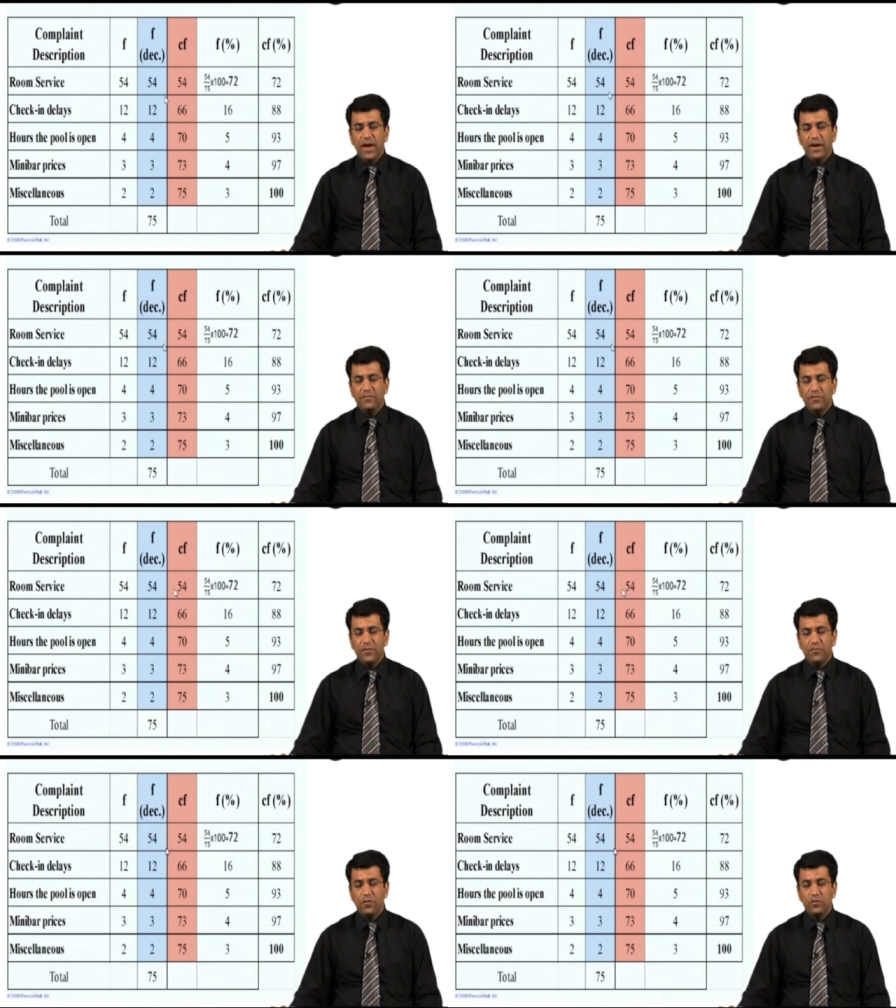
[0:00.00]
We will add
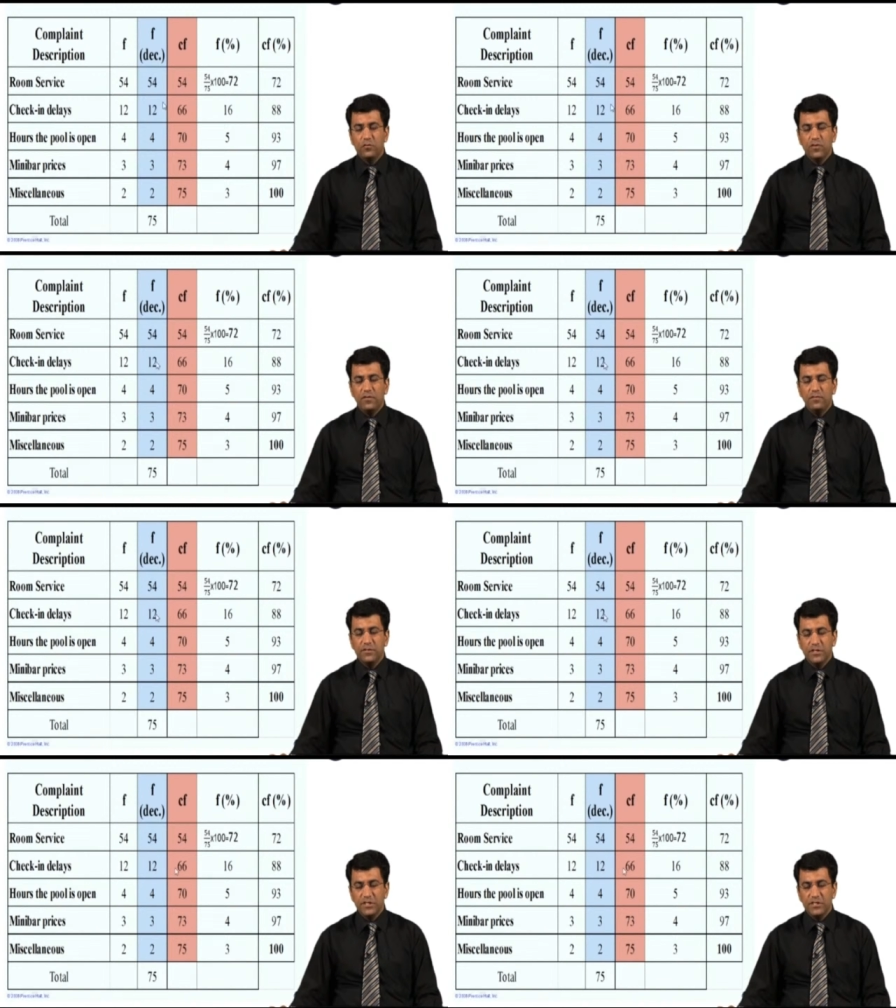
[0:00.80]
54 to
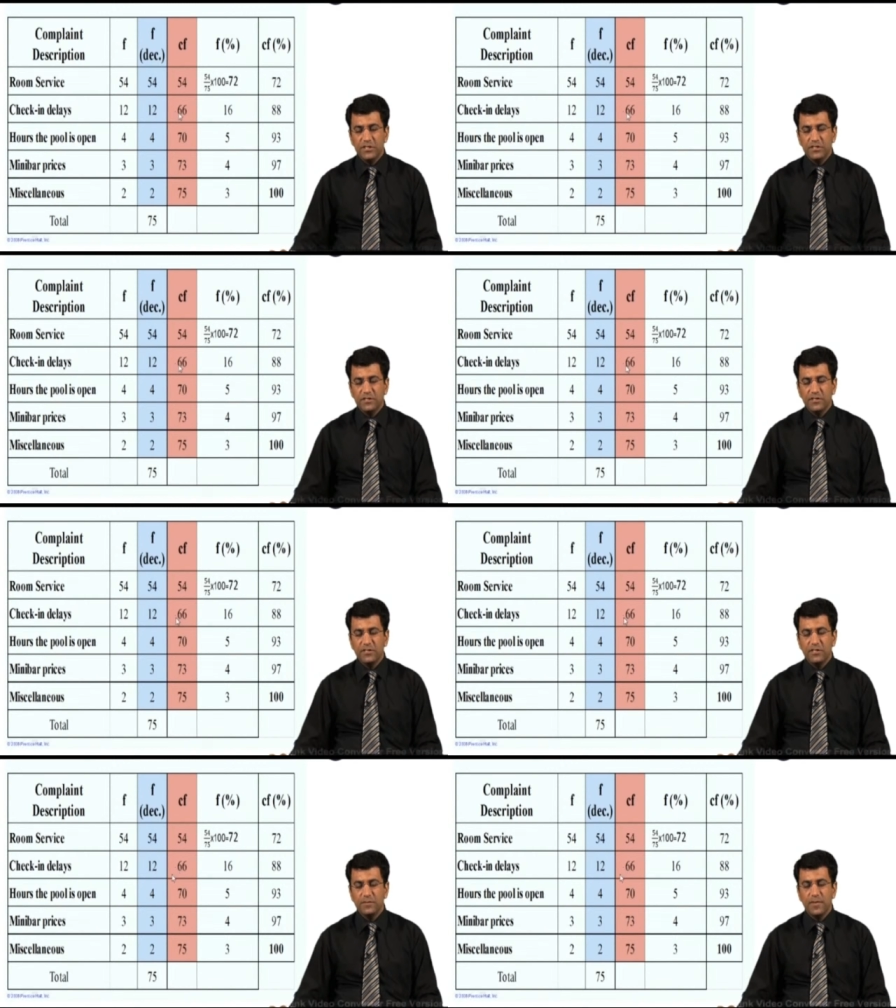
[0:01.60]
12, 66,
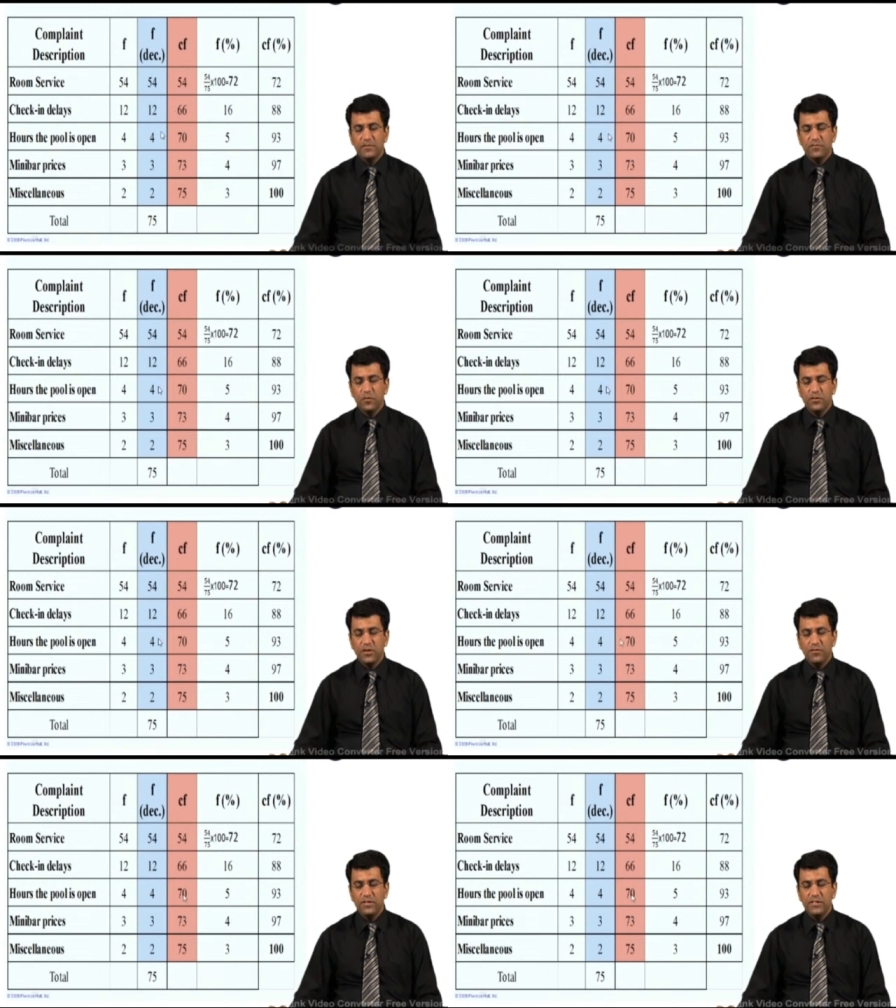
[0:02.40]
66 plus
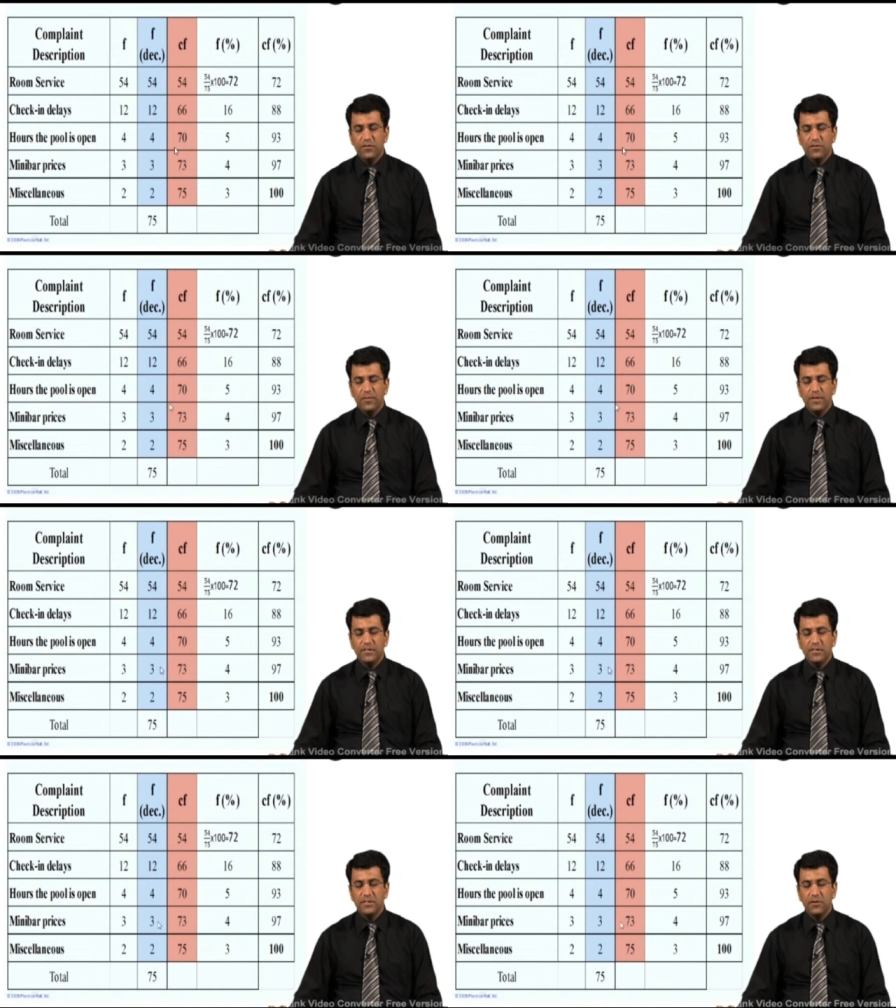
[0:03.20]
4, 70, 70
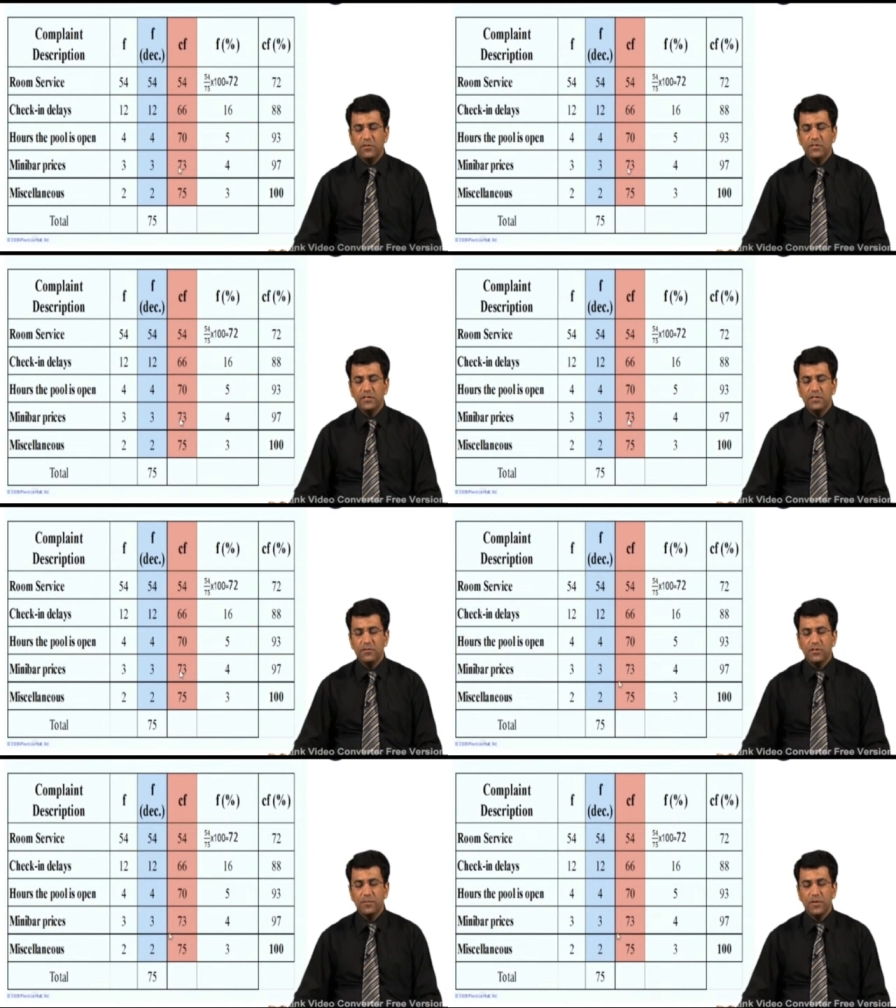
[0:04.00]
plus 3, 73,
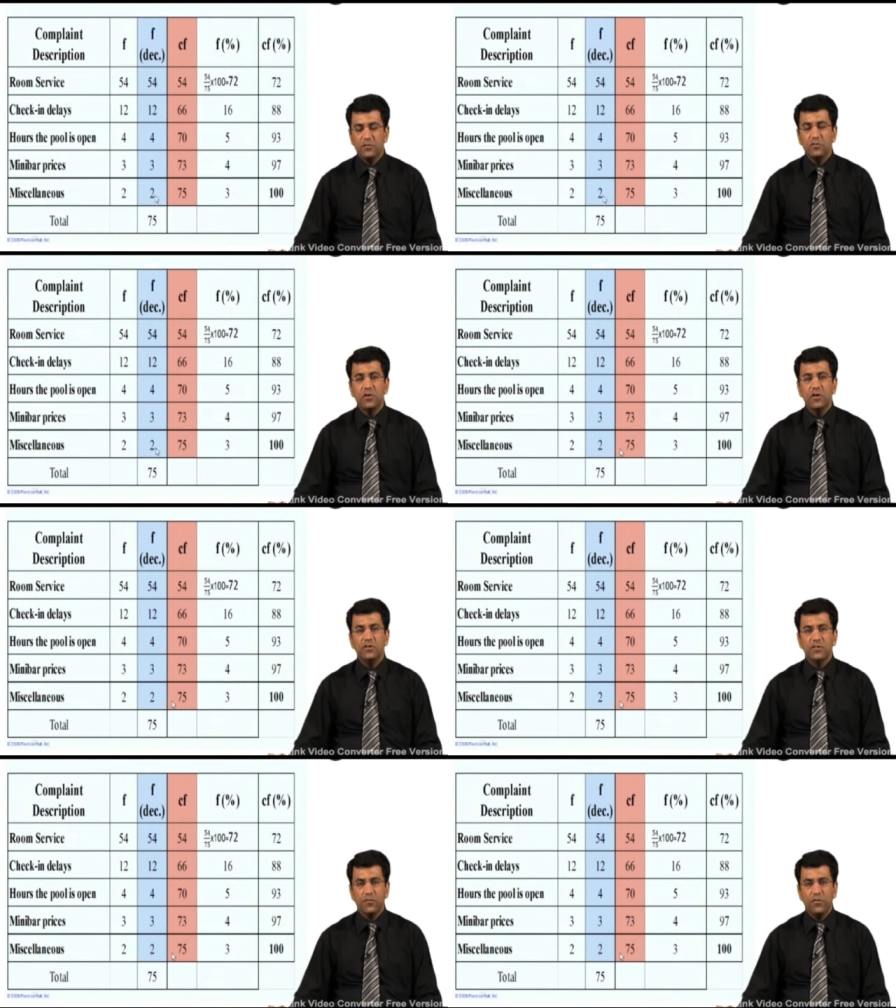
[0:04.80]
73 plus 2,
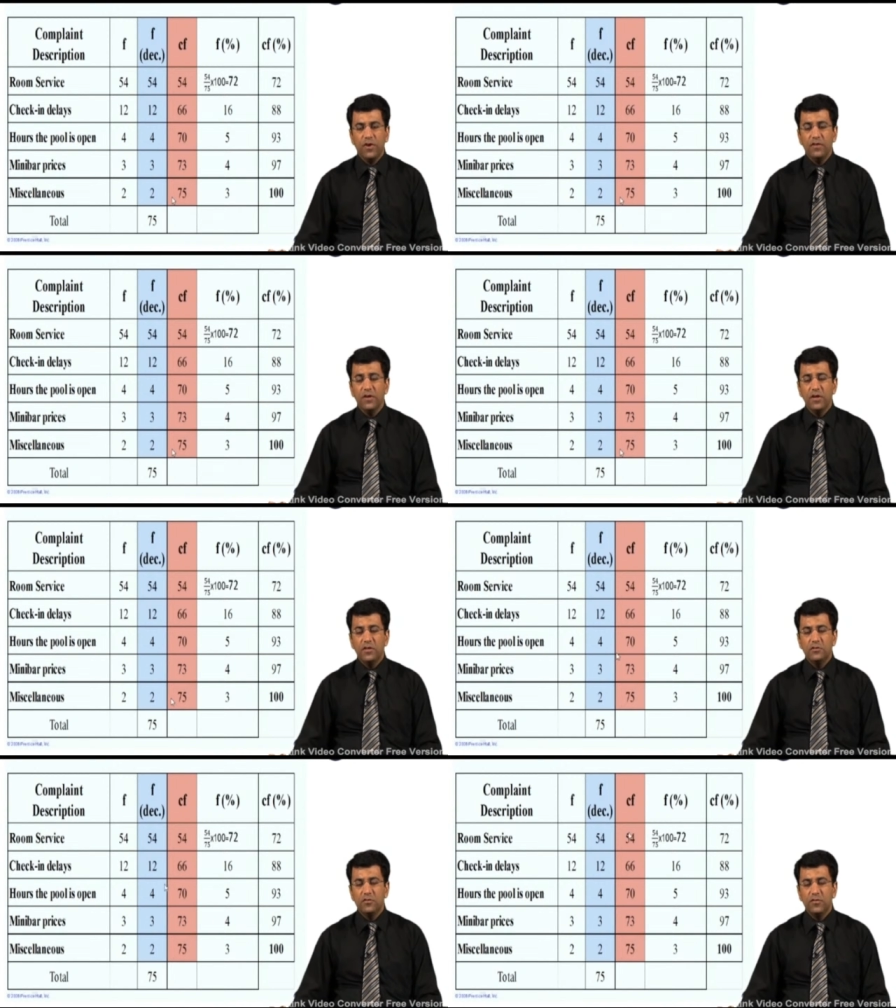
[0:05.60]
75.
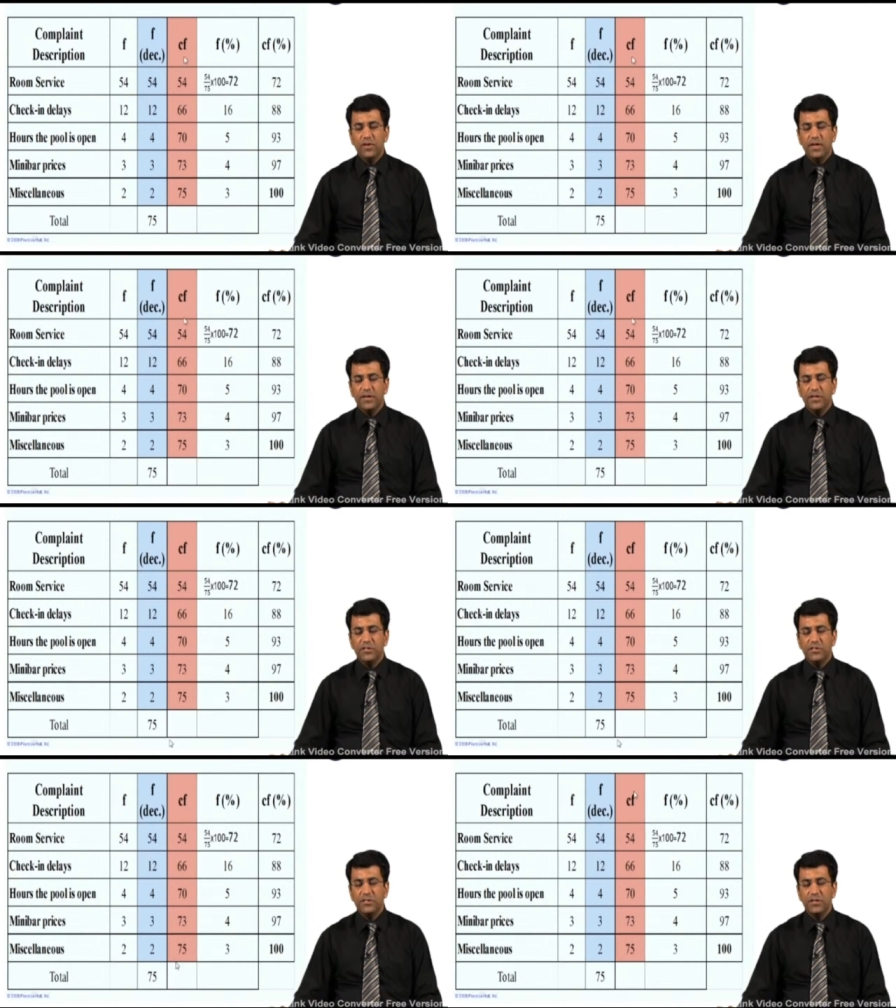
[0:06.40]
So we will
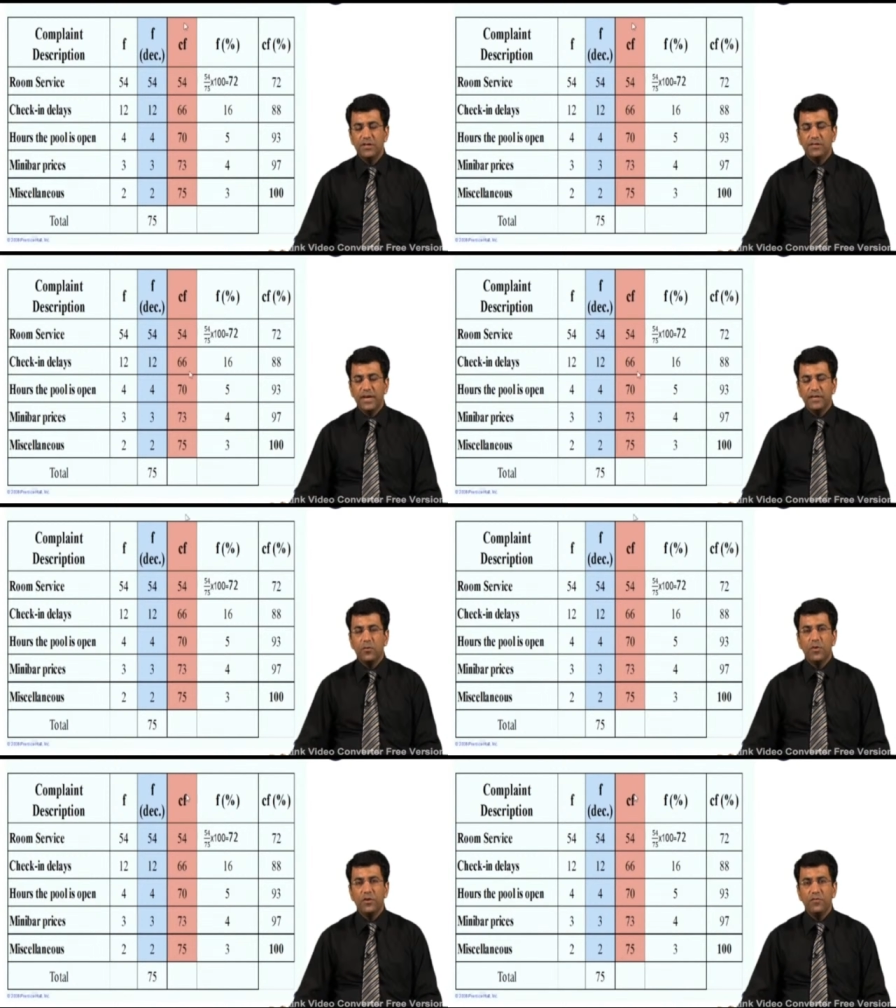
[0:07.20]
arrange
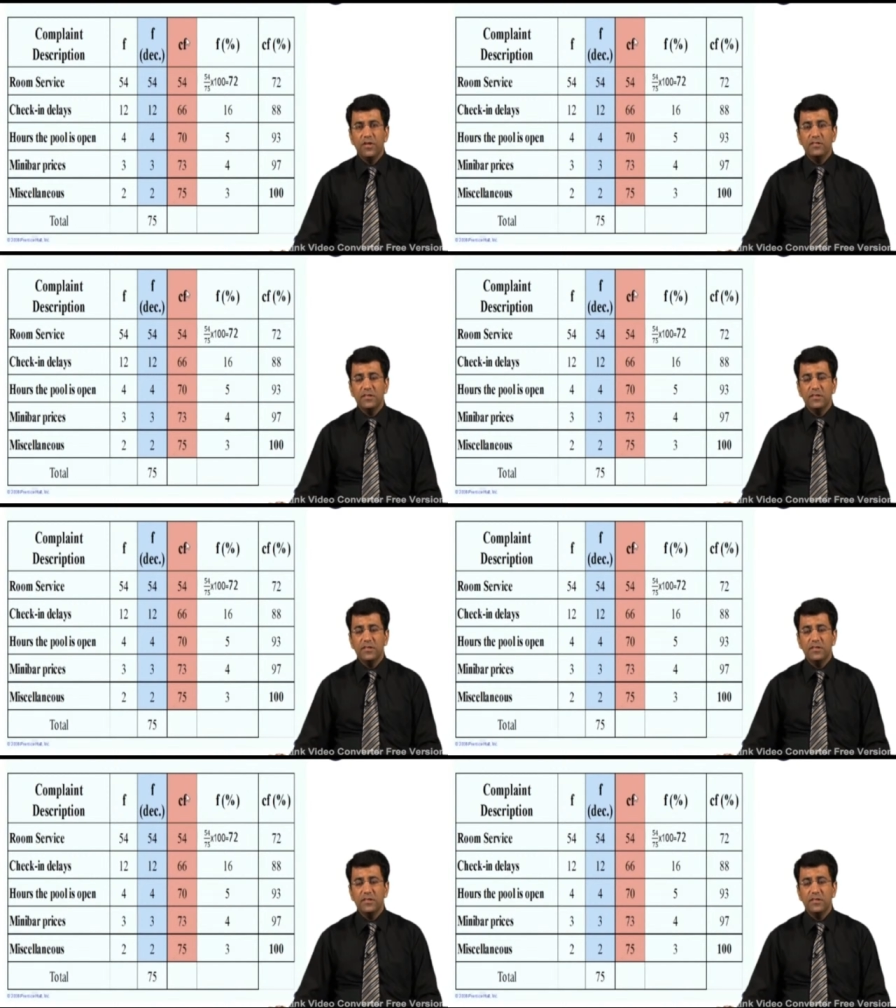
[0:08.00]
that cumulative